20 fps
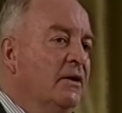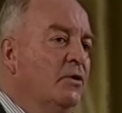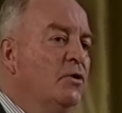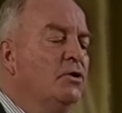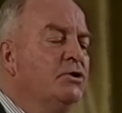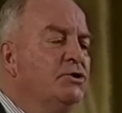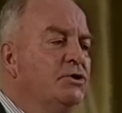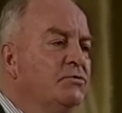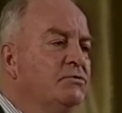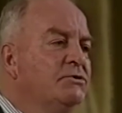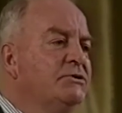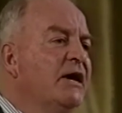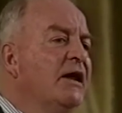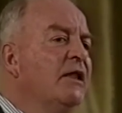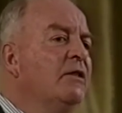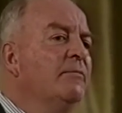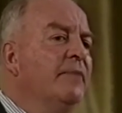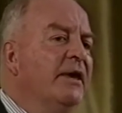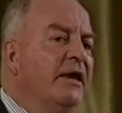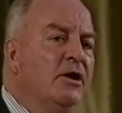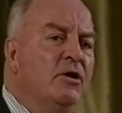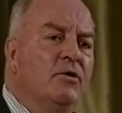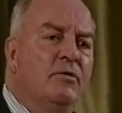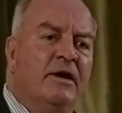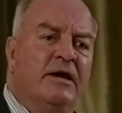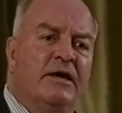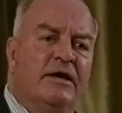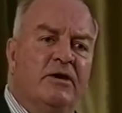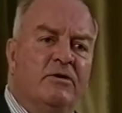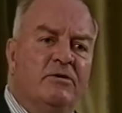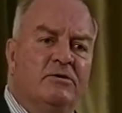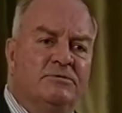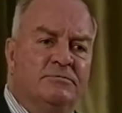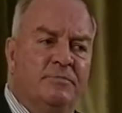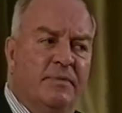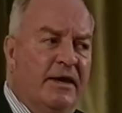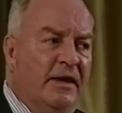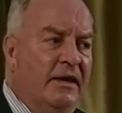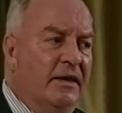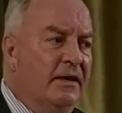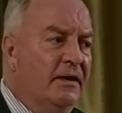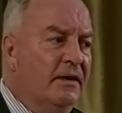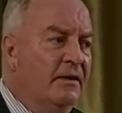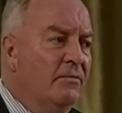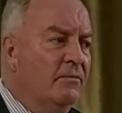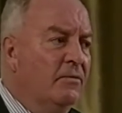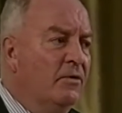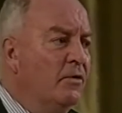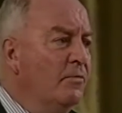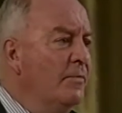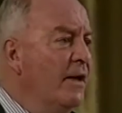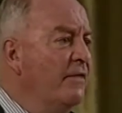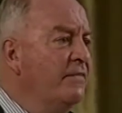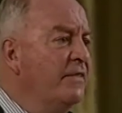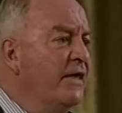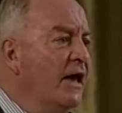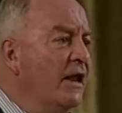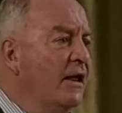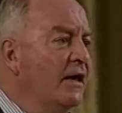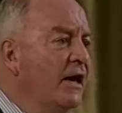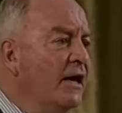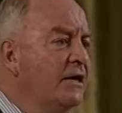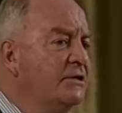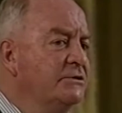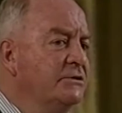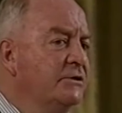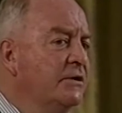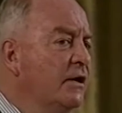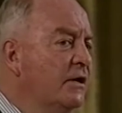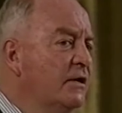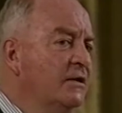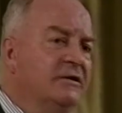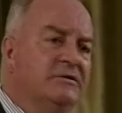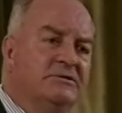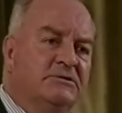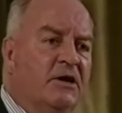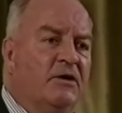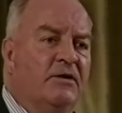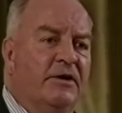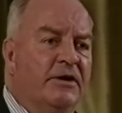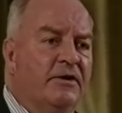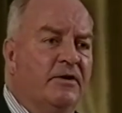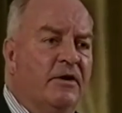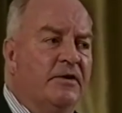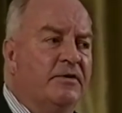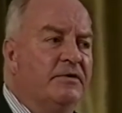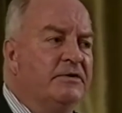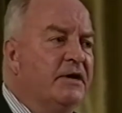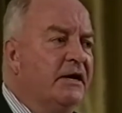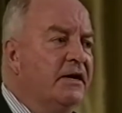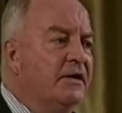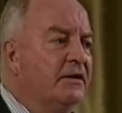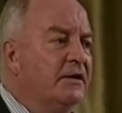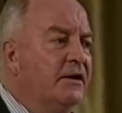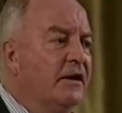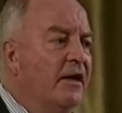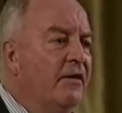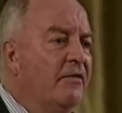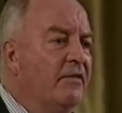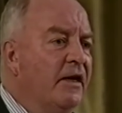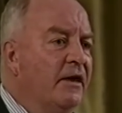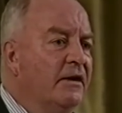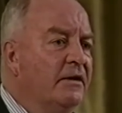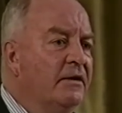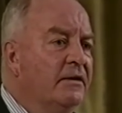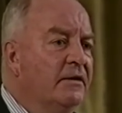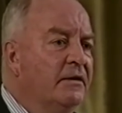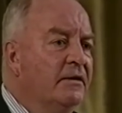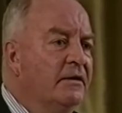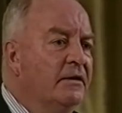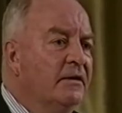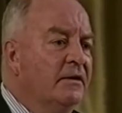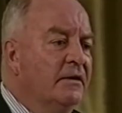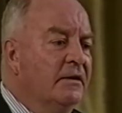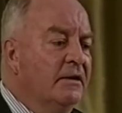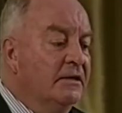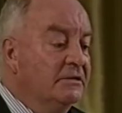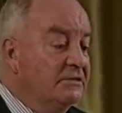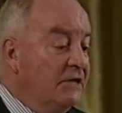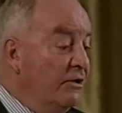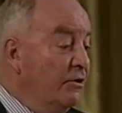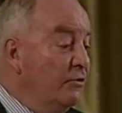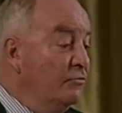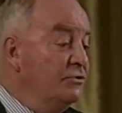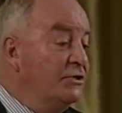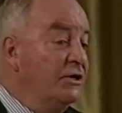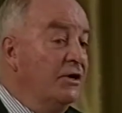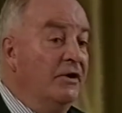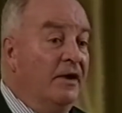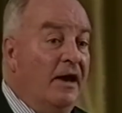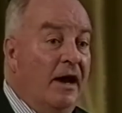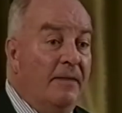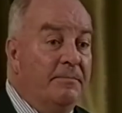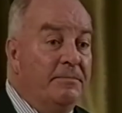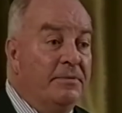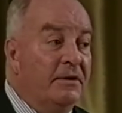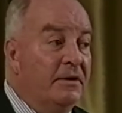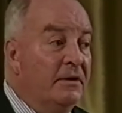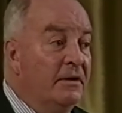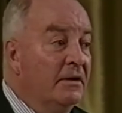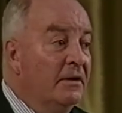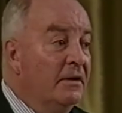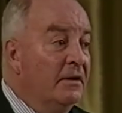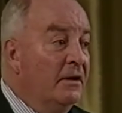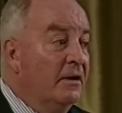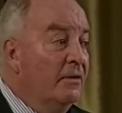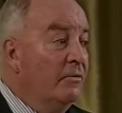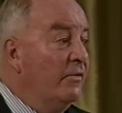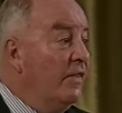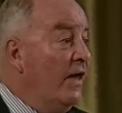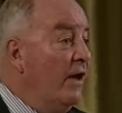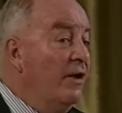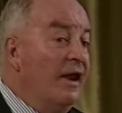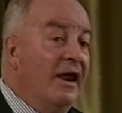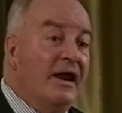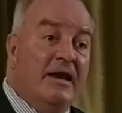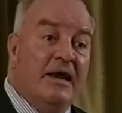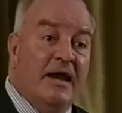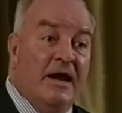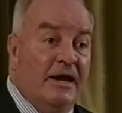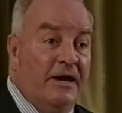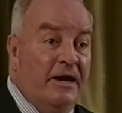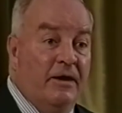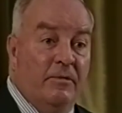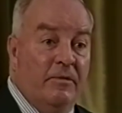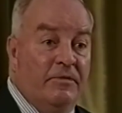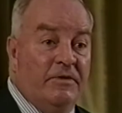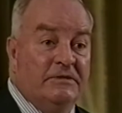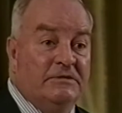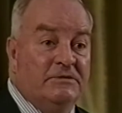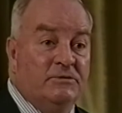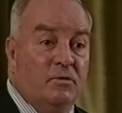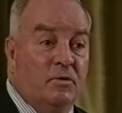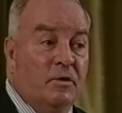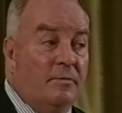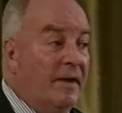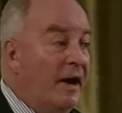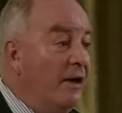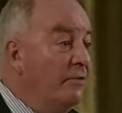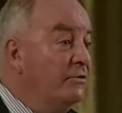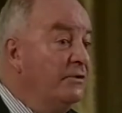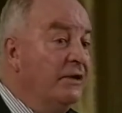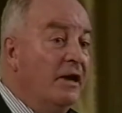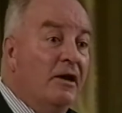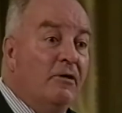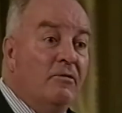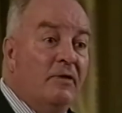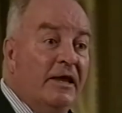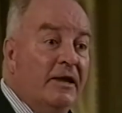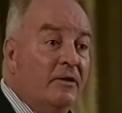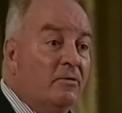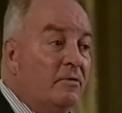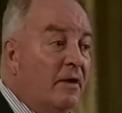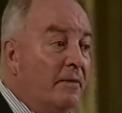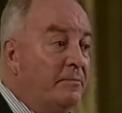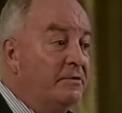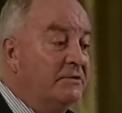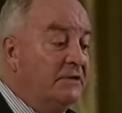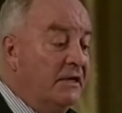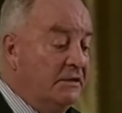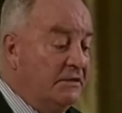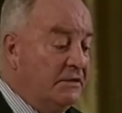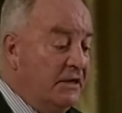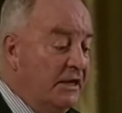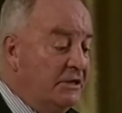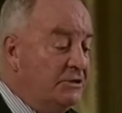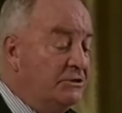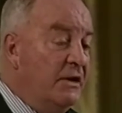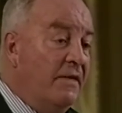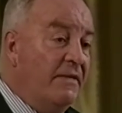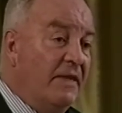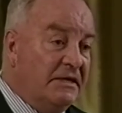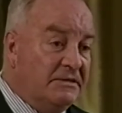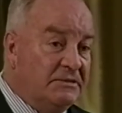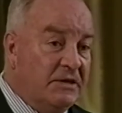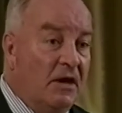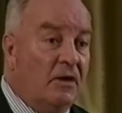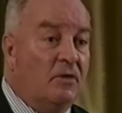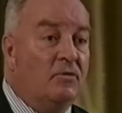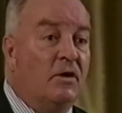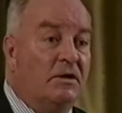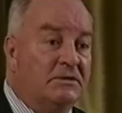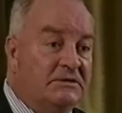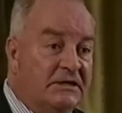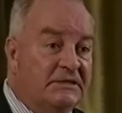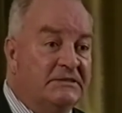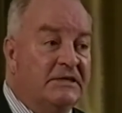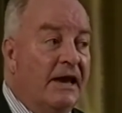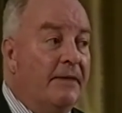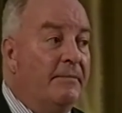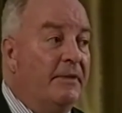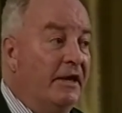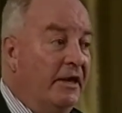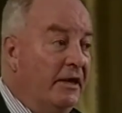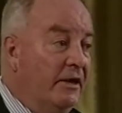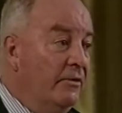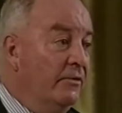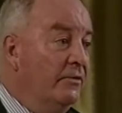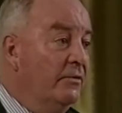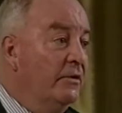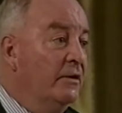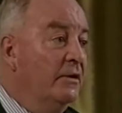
Could you tell me who accused me? Who made the allegation? Sorry, you're not entitled to know that. So you turn up without any idea what this is all about, no legal representation, and they start cross-examining you.